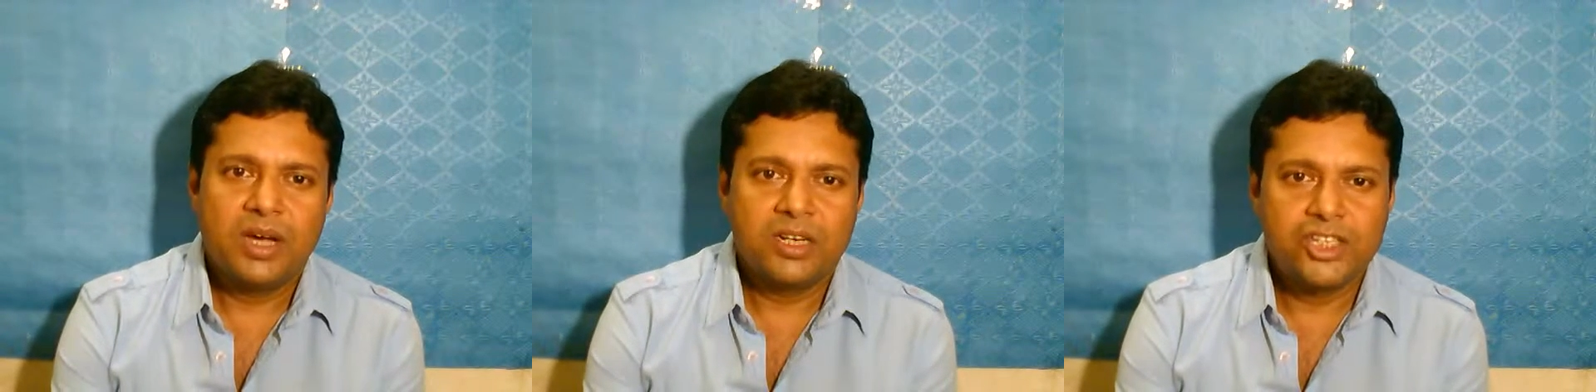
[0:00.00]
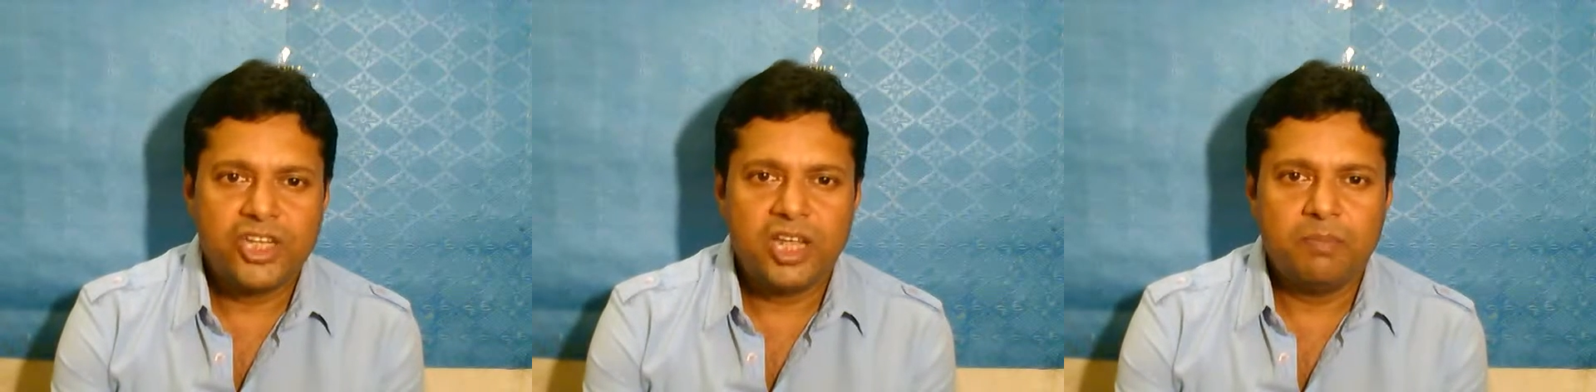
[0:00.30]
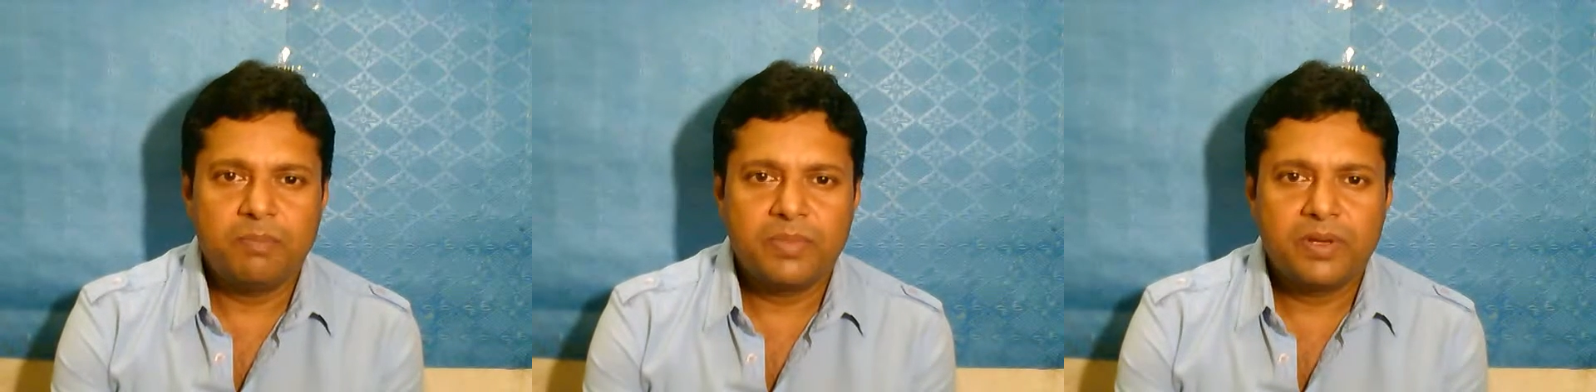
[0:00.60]
Her
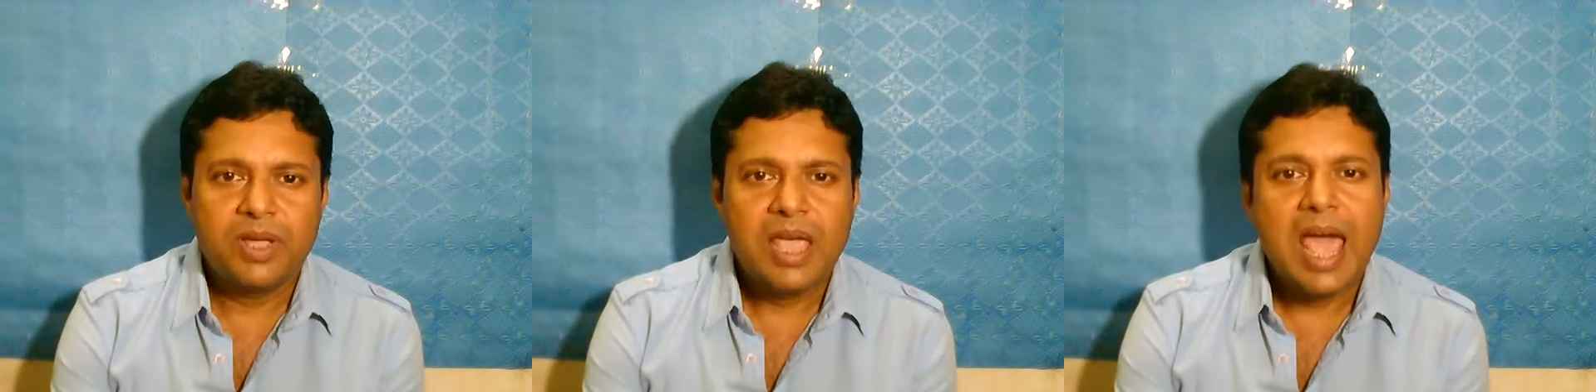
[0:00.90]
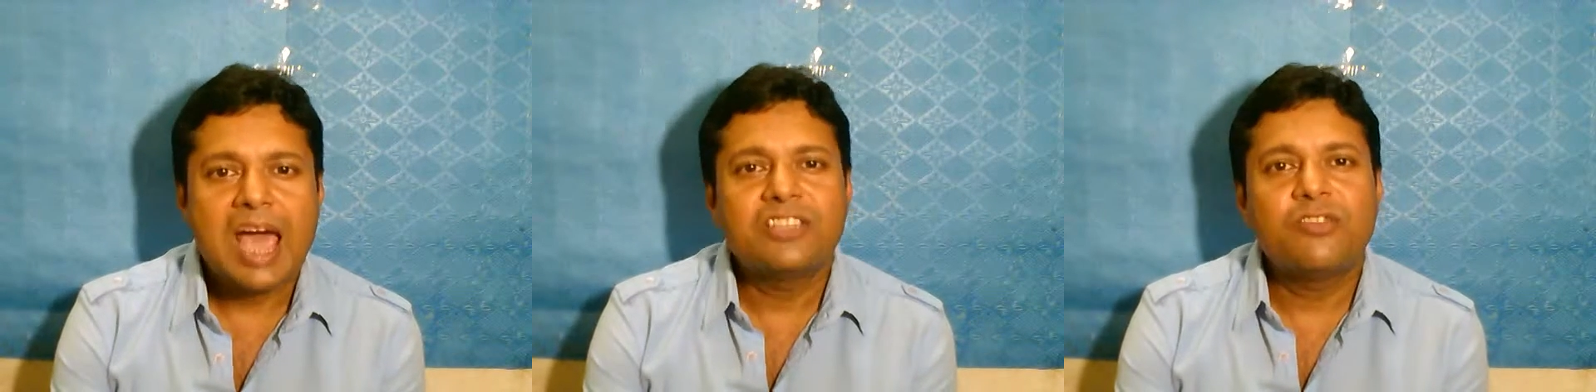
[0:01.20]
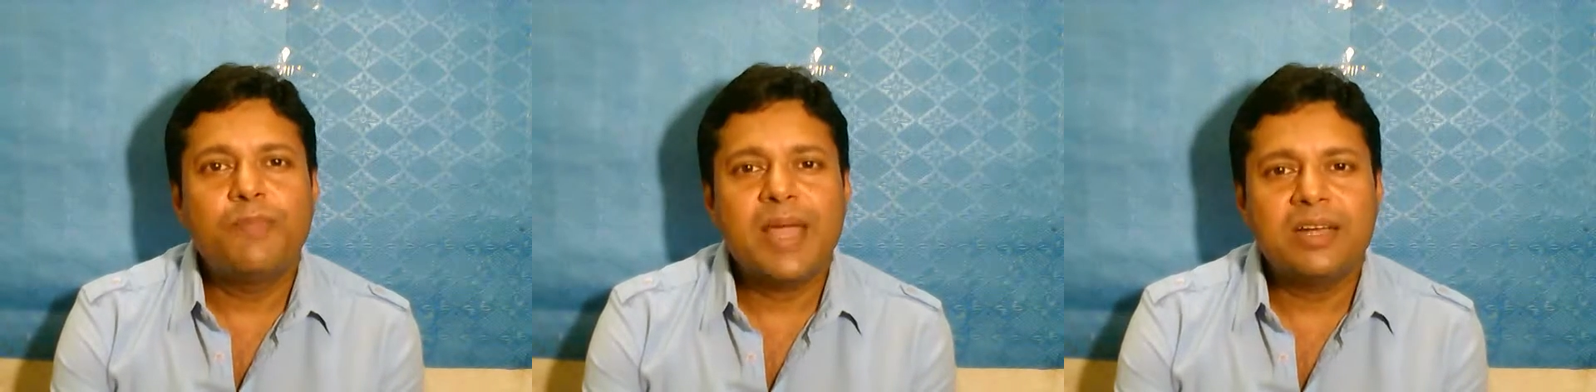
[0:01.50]
shape, as
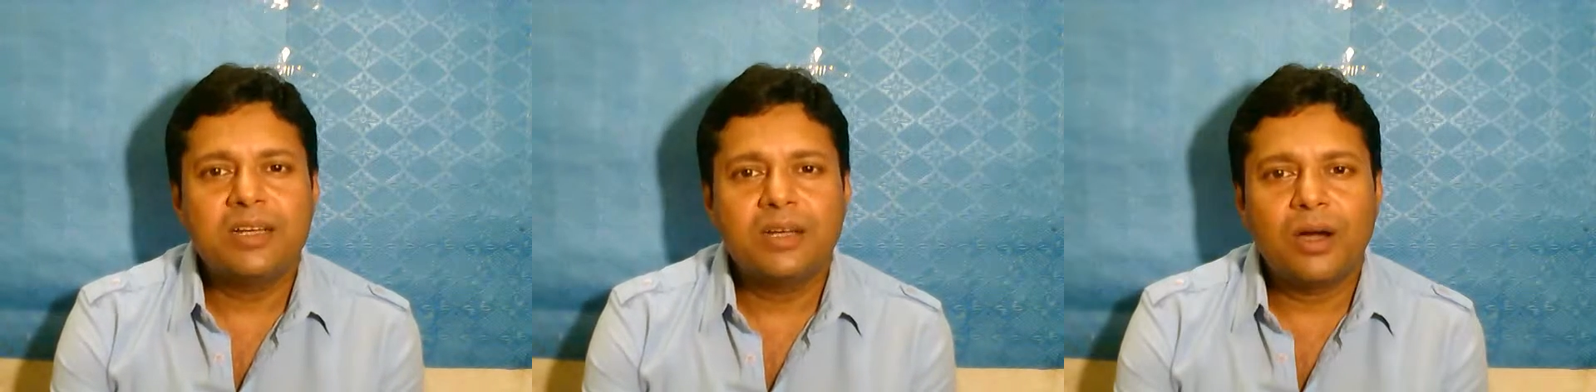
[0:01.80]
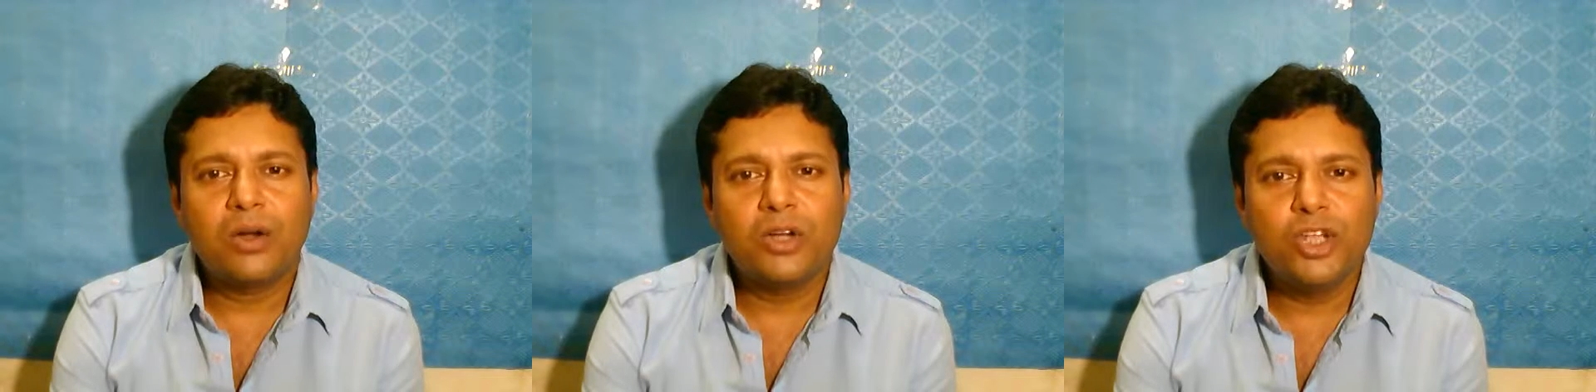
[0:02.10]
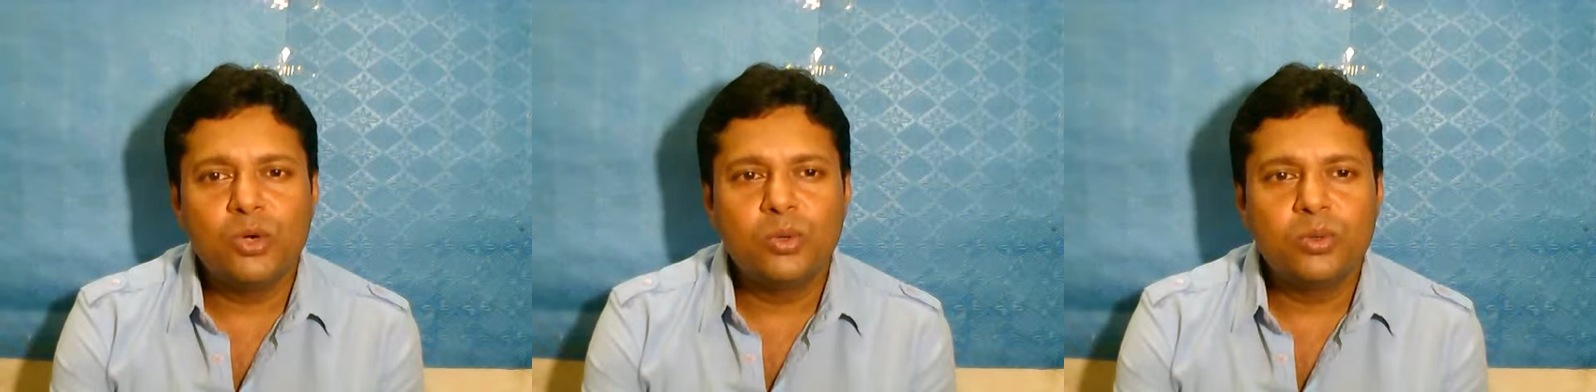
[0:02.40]
if bent on
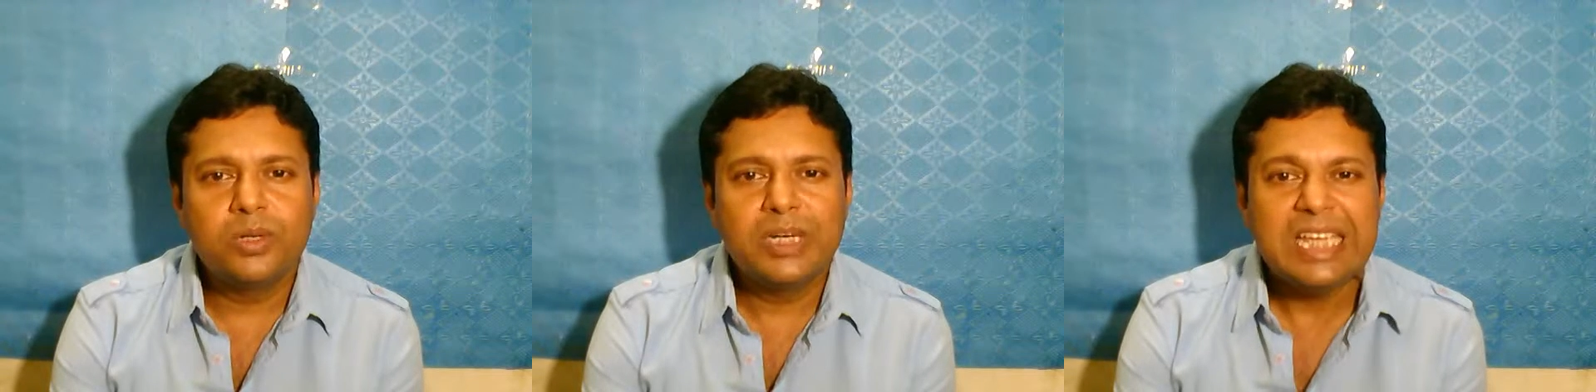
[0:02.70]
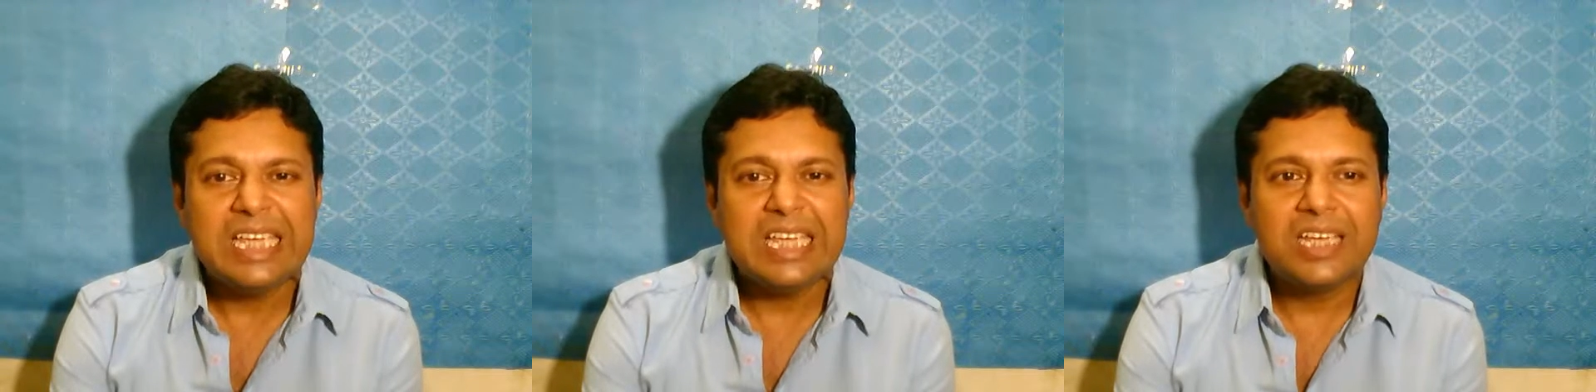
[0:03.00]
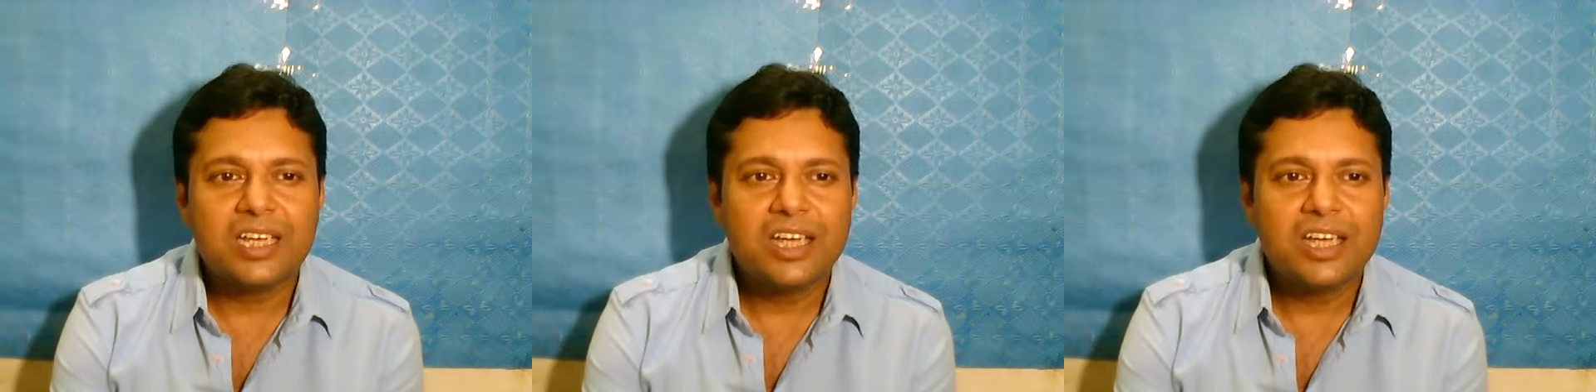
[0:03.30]
new knee,